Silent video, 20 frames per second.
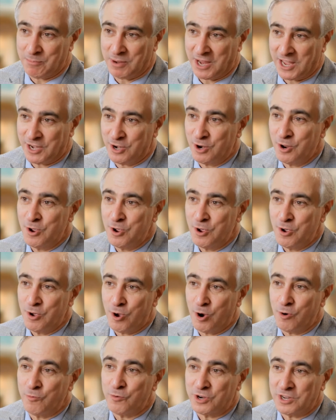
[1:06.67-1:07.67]
had
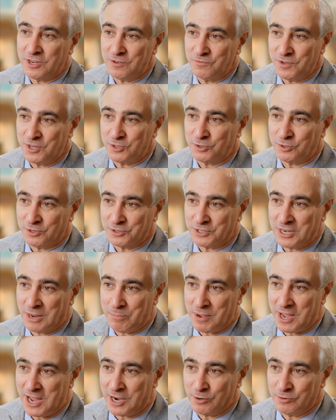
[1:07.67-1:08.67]
over conventional
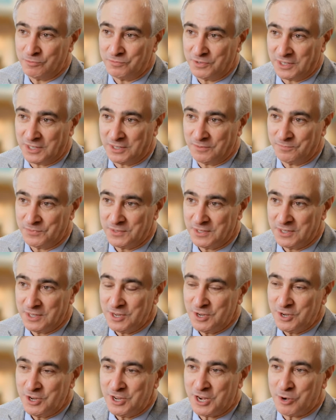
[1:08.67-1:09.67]
topography.
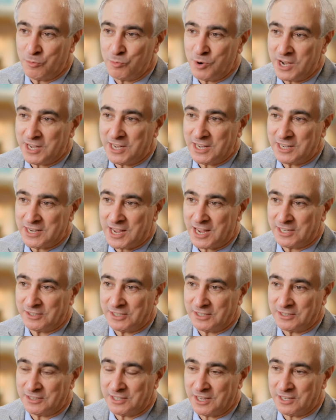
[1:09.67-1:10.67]
And
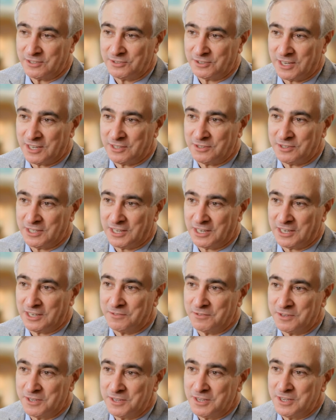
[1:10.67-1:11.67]
recognizing this and
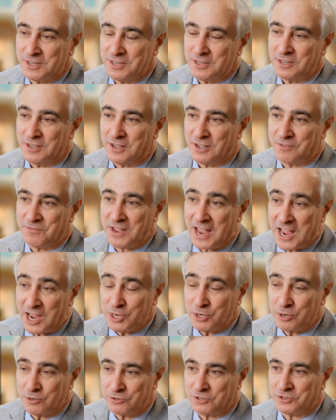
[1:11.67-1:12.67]
the
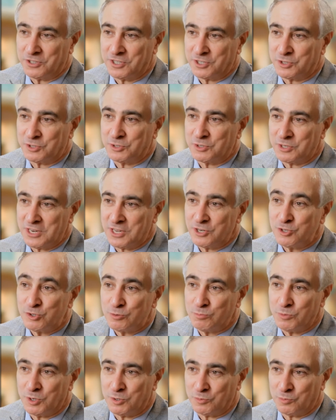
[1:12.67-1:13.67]
value that this
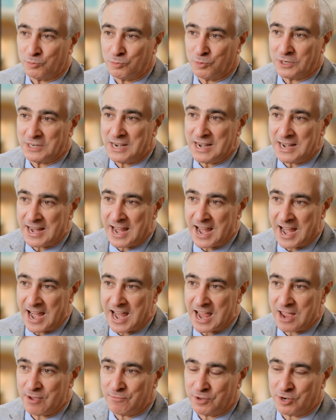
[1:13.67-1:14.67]
instrument would
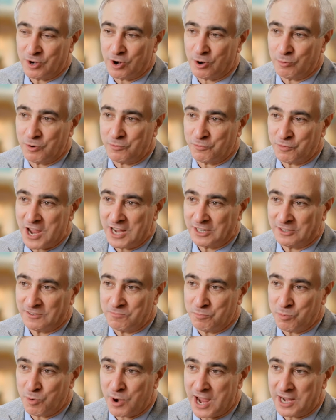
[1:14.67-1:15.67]
have in our
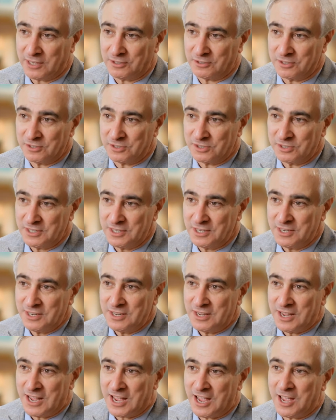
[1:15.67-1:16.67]
refractive practice,
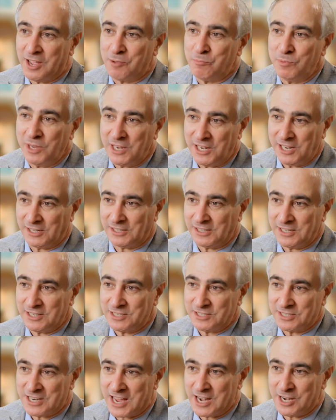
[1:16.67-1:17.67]
I immediately
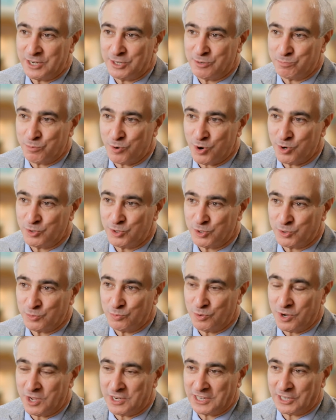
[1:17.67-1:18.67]
decided to purchase
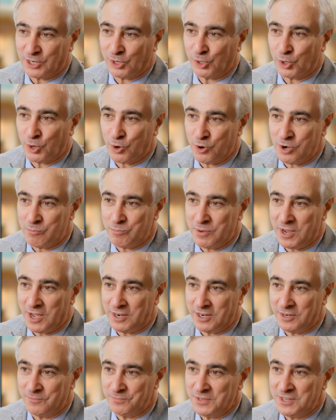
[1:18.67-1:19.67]
one and learn about it.